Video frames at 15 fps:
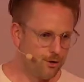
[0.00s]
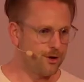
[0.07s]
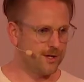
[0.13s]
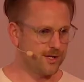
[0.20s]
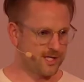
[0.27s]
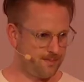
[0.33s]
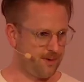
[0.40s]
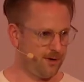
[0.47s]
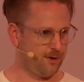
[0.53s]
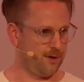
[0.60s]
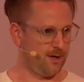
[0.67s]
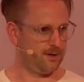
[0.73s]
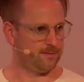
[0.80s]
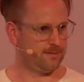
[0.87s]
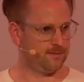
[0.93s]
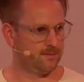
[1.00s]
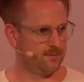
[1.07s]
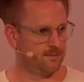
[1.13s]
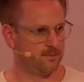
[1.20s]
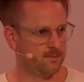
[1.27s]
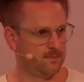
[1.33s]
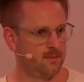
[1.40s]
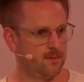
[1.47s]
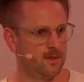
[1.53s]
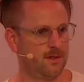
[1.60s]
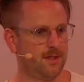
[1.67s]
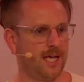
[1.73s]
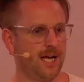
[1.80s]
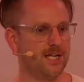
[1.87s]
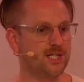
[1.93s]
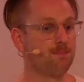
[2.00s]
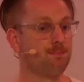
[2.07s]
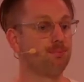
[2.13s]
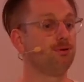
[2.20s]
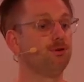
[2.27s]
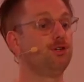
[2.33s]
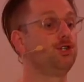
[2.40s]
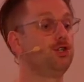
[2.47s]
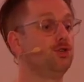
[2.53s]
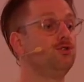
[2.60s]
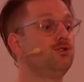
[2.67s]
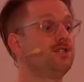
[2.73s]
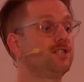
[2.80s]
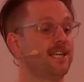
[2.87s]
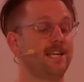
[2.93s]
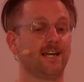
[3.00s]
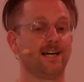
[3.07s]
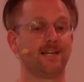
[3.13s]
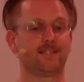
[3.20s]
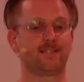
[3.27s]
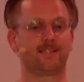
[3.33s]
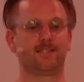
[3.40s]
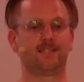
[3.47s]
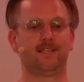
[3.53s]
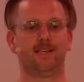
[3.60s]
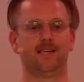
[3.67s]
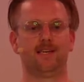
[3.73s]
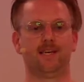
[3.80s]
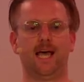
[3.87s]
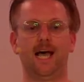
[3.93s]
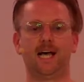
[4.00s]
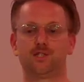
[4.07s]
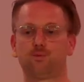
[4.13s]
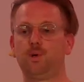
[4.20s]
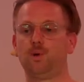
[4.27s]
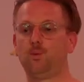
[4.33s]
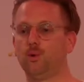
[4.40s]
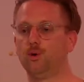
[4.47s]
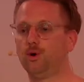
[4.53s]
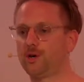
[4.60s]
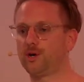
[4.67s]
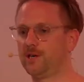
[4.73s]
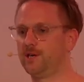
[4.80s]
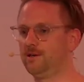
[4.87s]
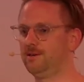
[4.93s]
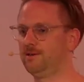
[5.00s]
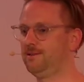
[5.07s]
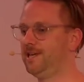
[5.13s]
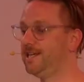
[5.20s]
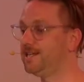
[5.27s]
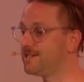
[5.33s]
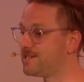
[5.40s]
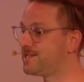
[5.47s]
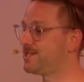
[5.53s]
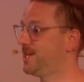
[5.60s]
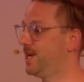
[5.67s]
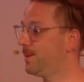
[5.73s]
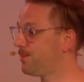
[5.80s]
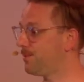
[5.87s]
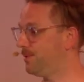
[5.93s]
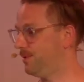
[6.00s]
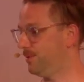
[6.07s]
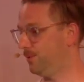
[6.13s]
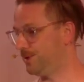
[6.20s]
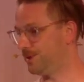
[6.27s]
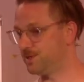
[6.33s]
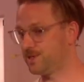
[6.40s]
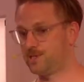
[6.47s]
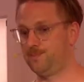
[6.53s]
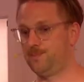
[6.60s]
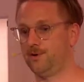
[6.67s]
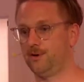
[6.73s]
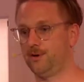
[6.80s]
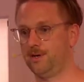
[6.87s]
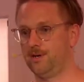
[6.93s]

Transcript: Spirit that is produced in us as we walk in step with the Spirit.